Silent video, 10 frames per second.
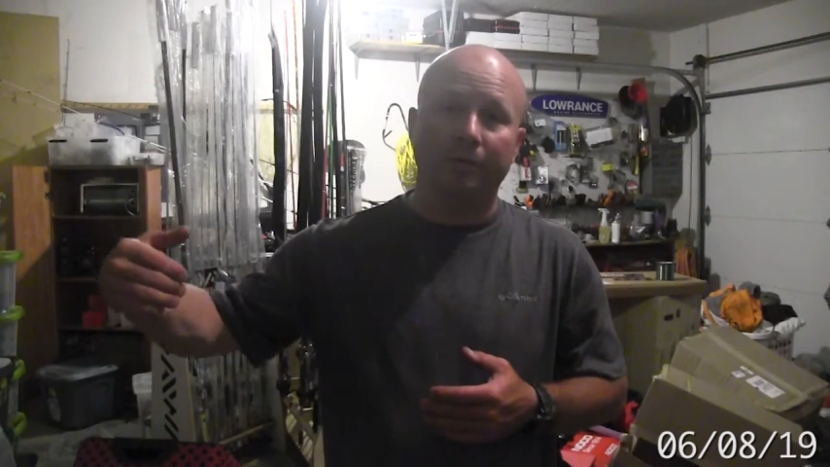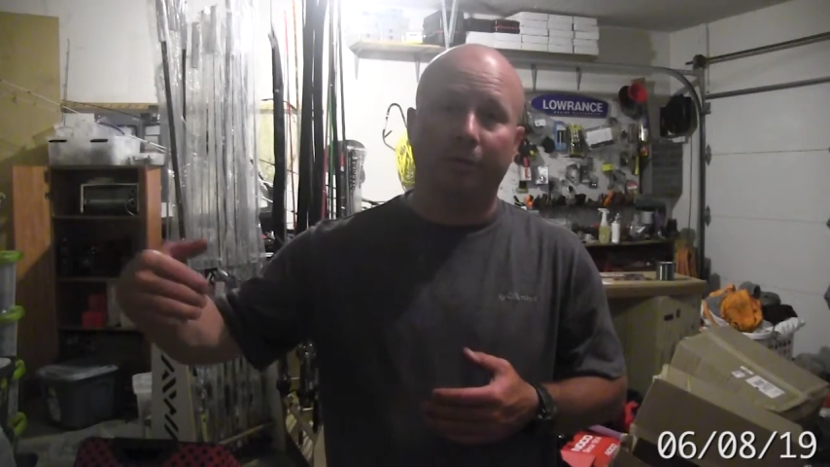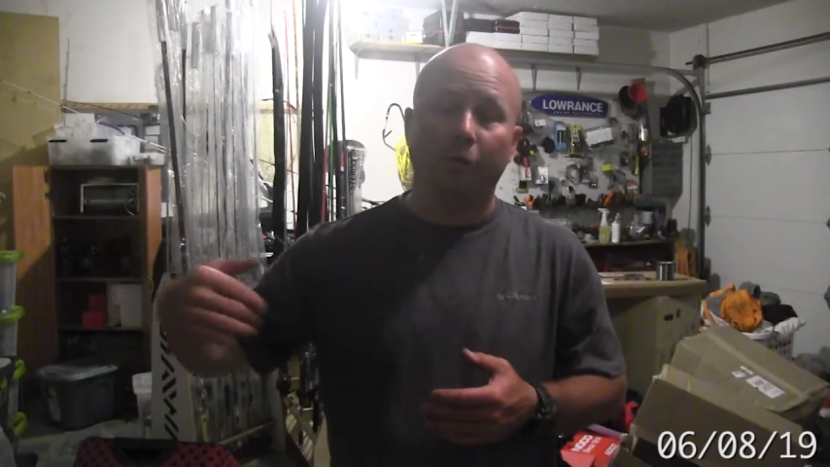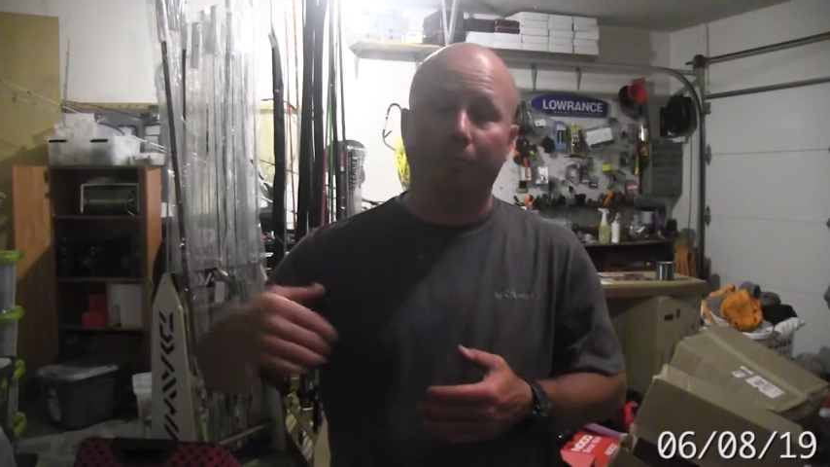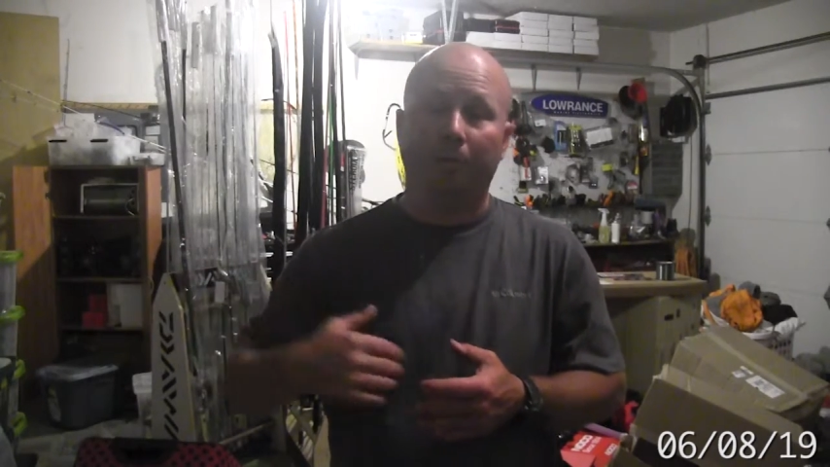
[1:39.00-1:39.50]
to
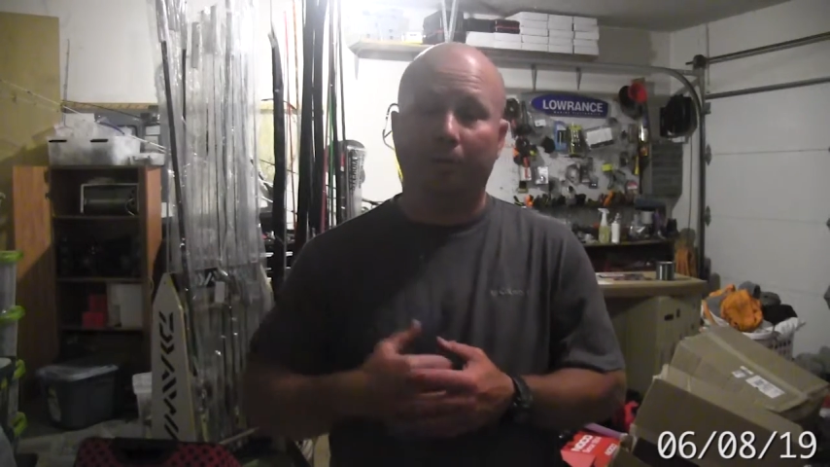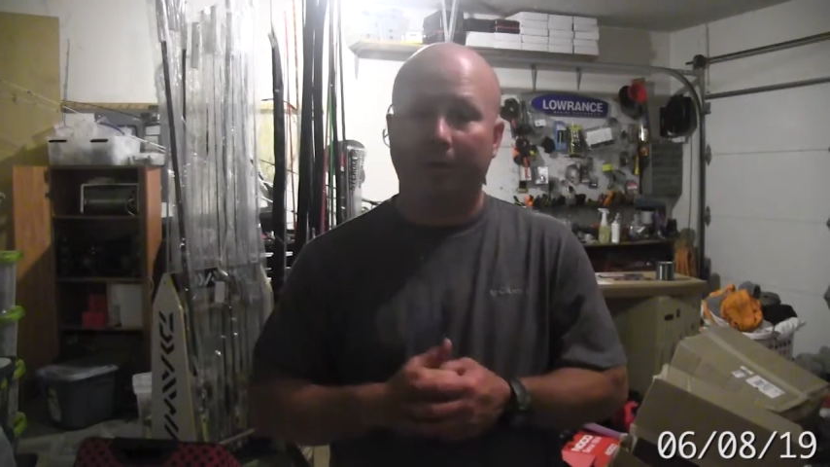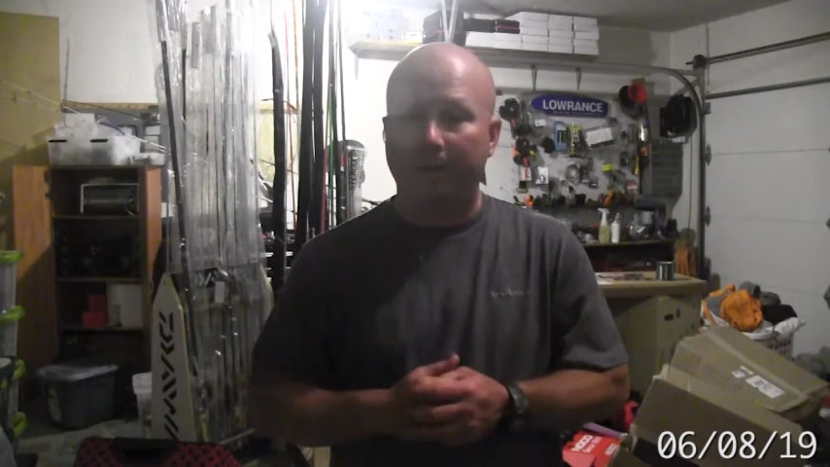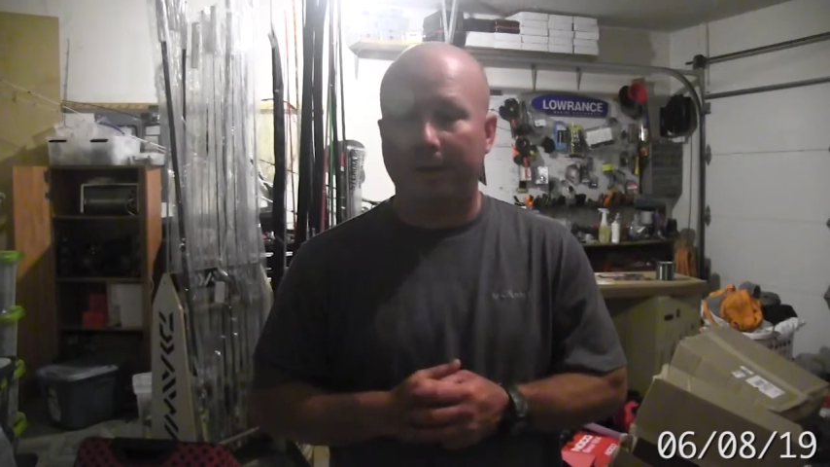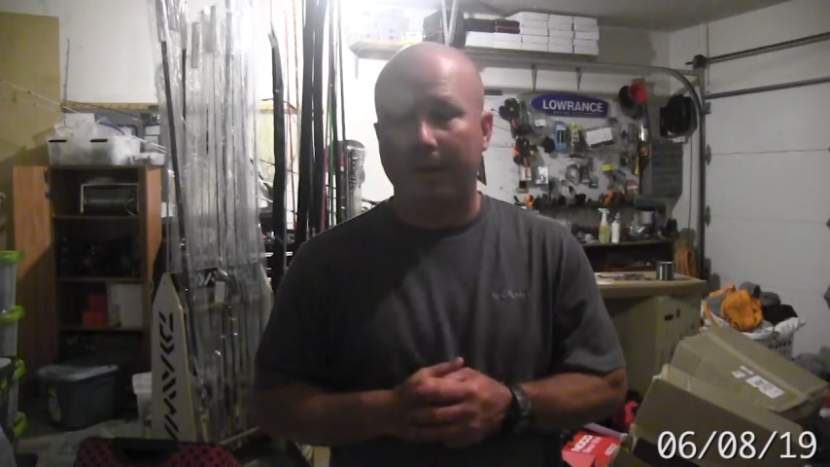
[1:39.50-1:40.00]
Cooper
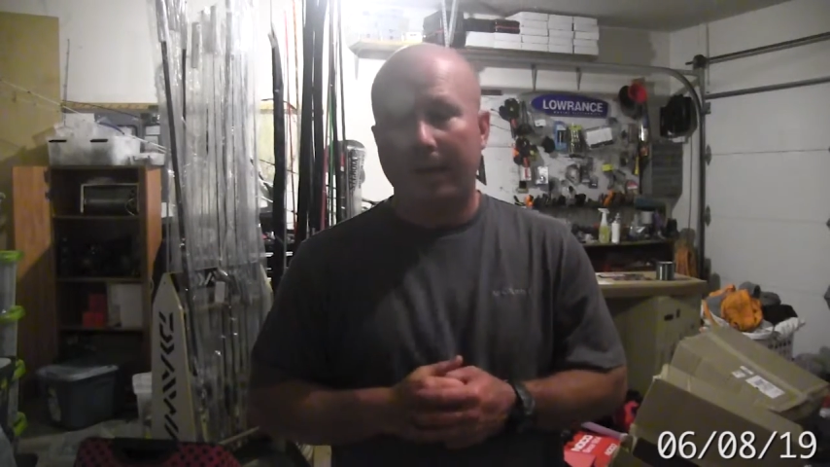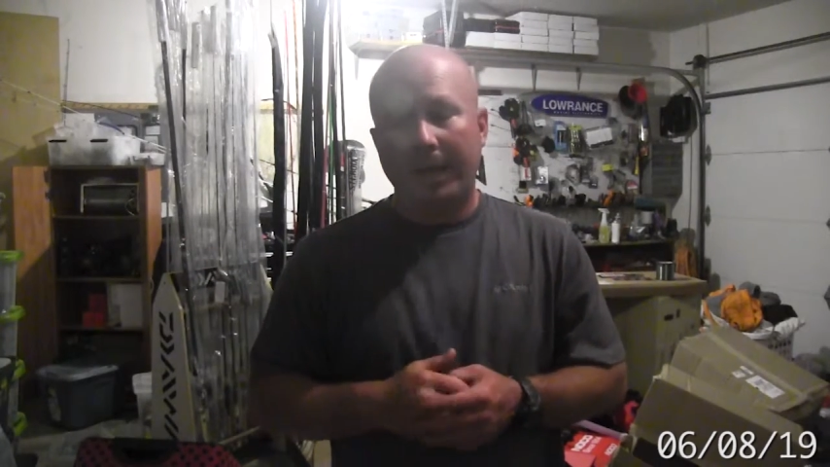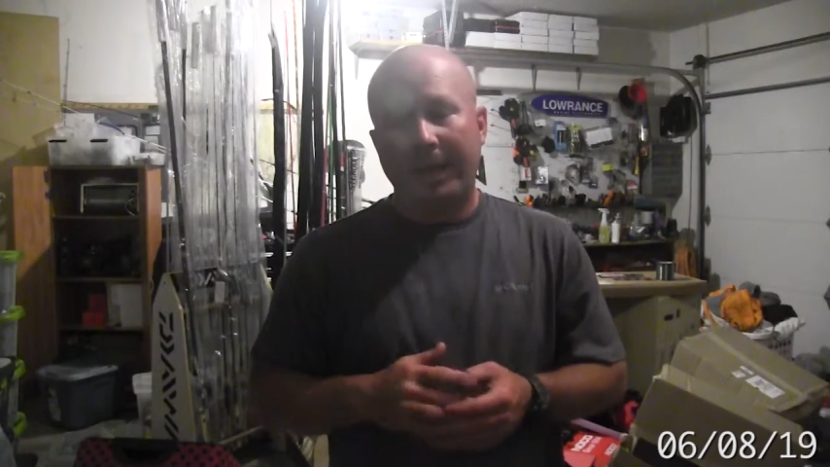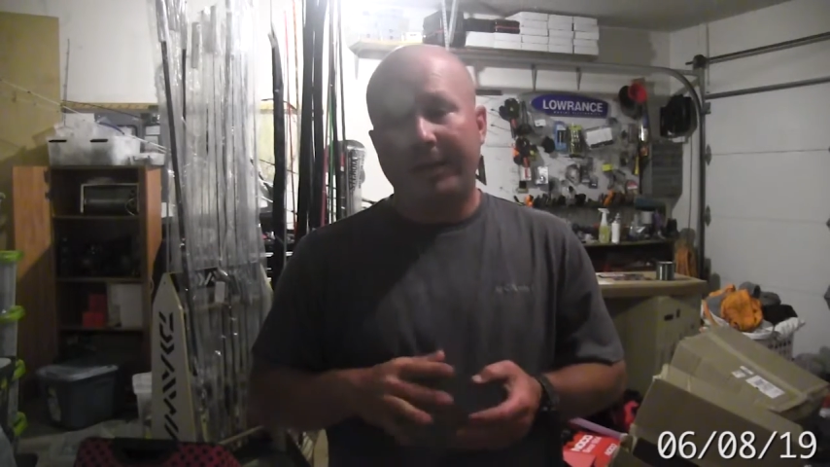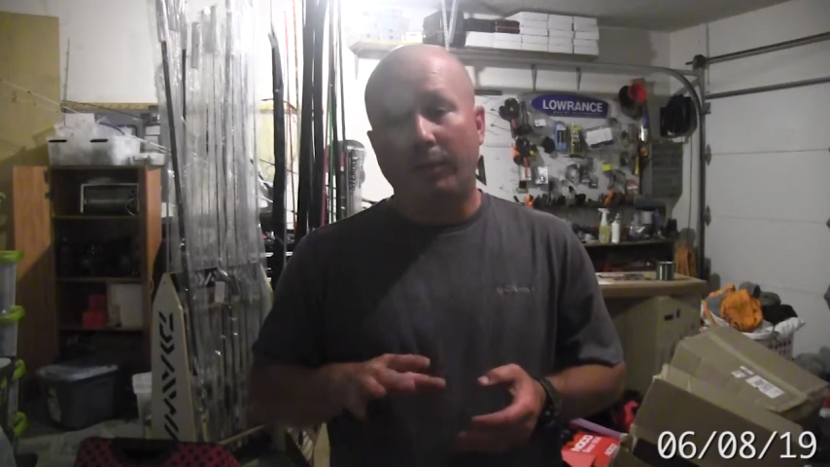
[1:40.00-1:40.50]
Creek.
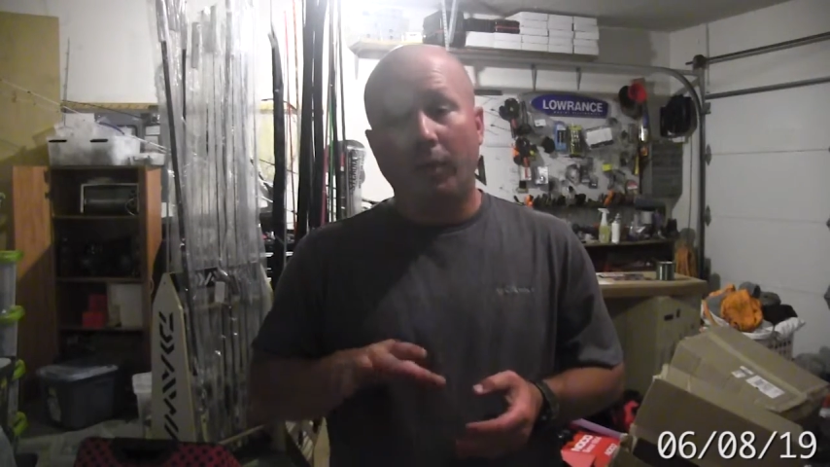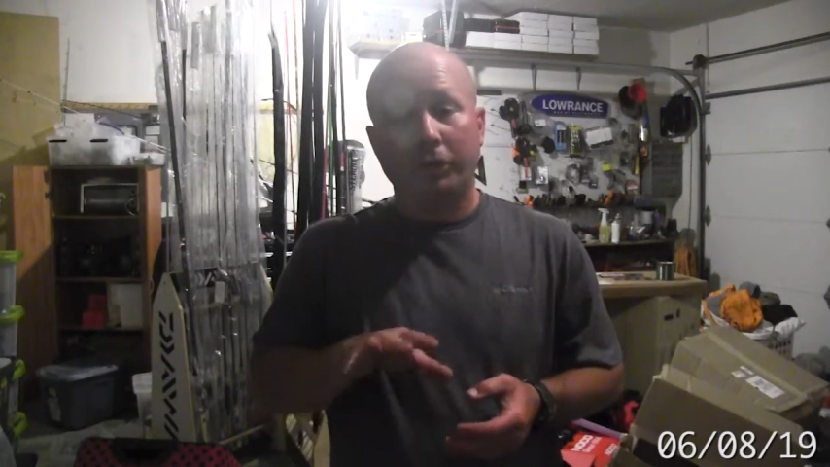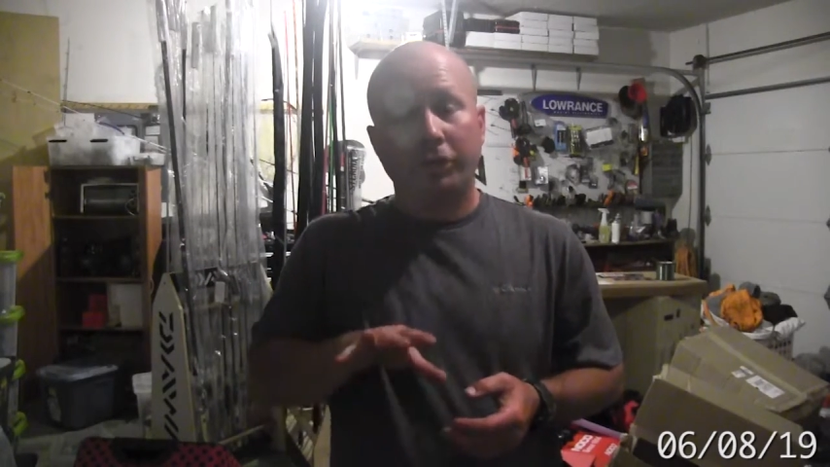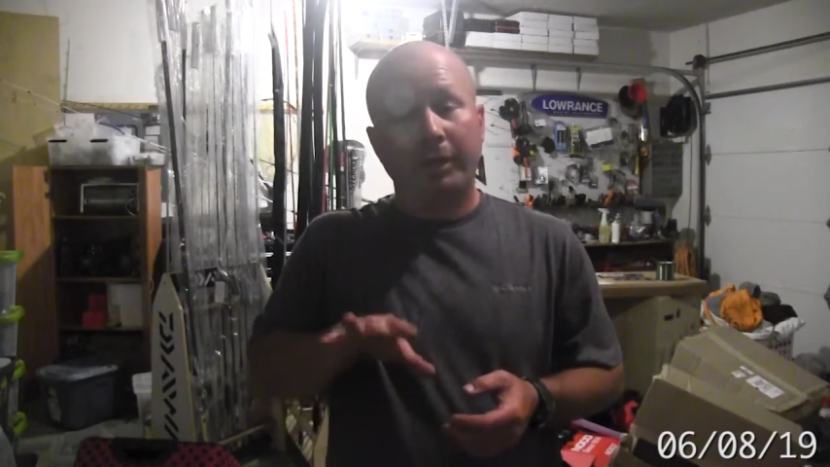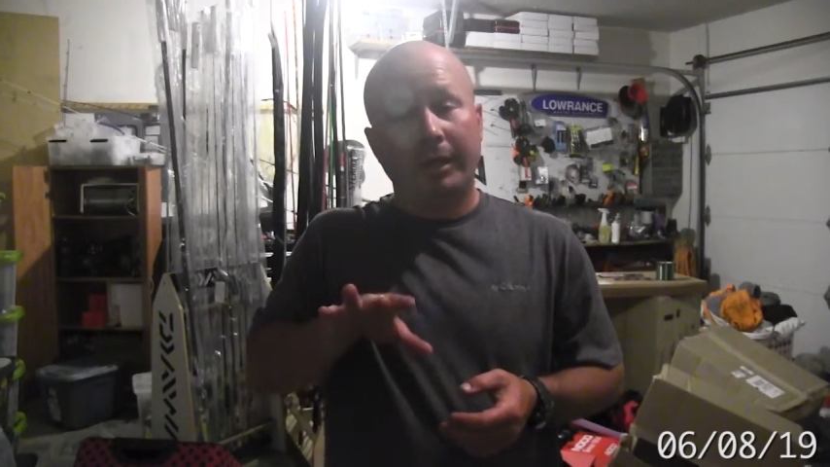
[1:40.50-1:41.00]
And then
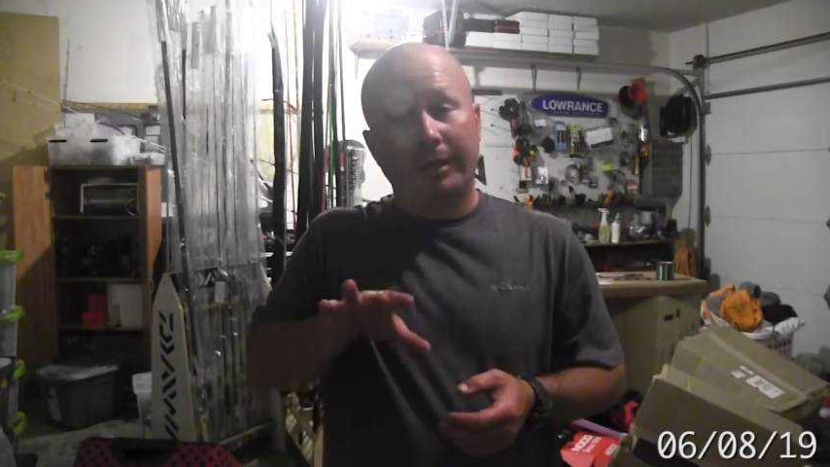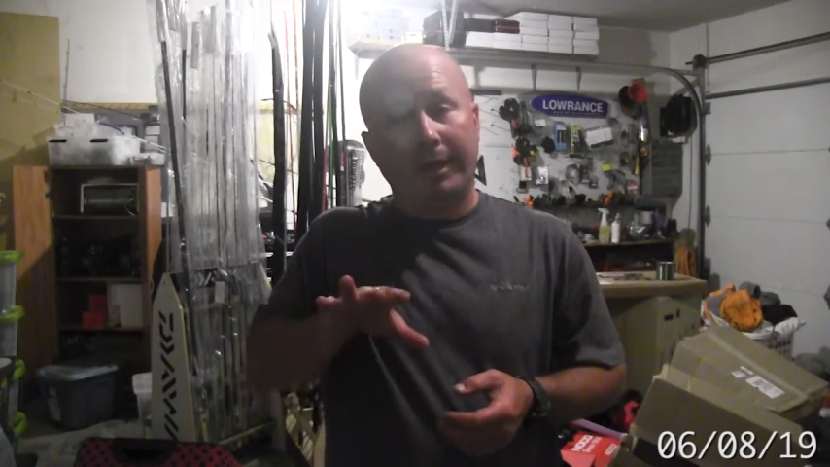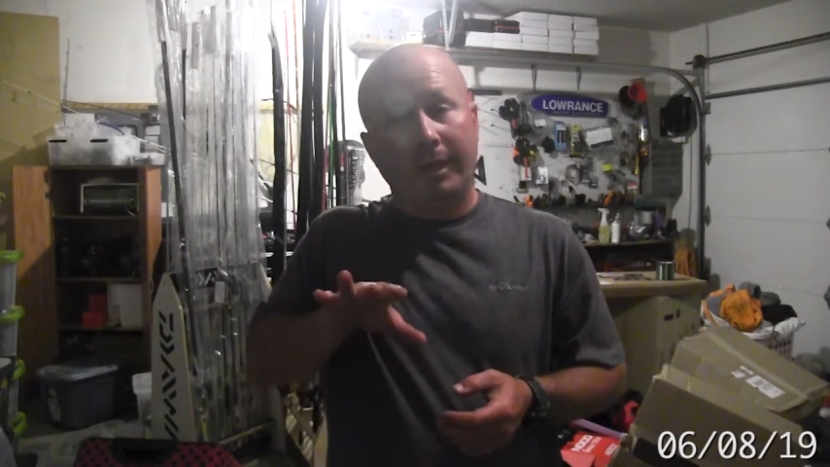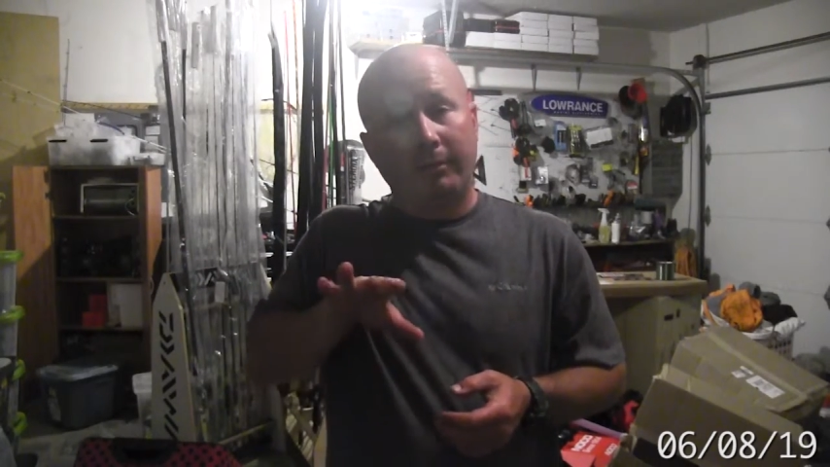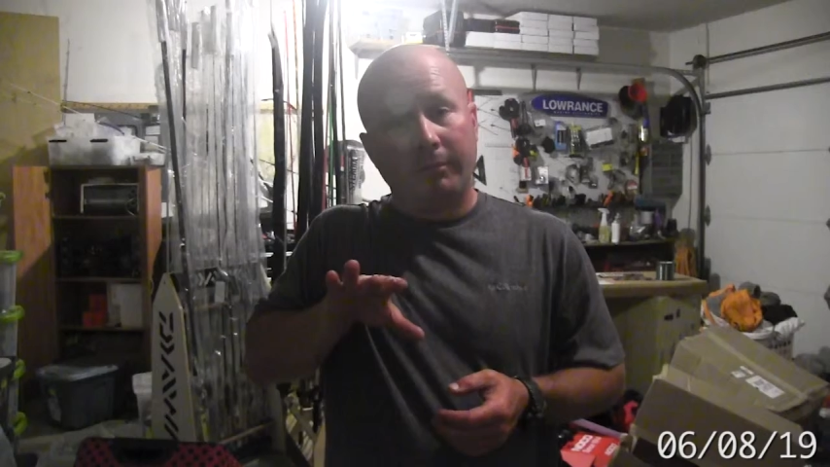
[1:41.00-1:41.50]
once you get
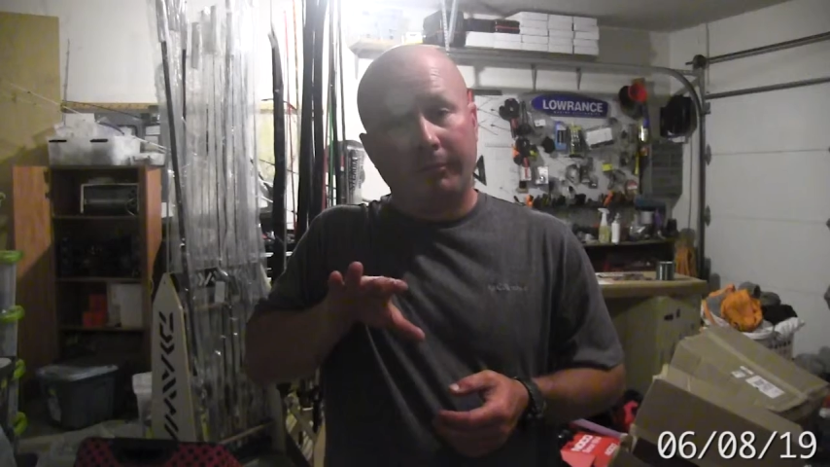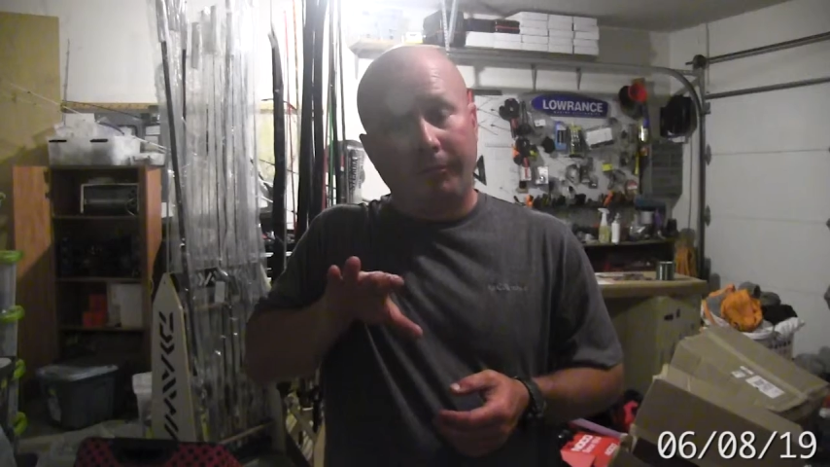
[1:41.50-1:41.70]
down